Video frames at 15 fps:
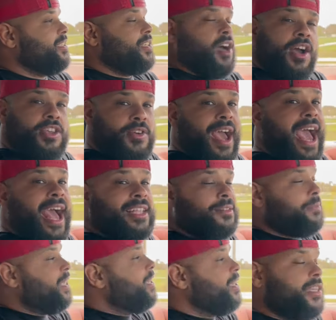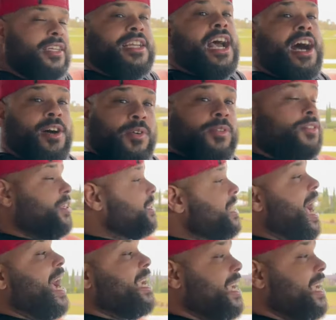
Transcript: Oh, you asked me? No, she's not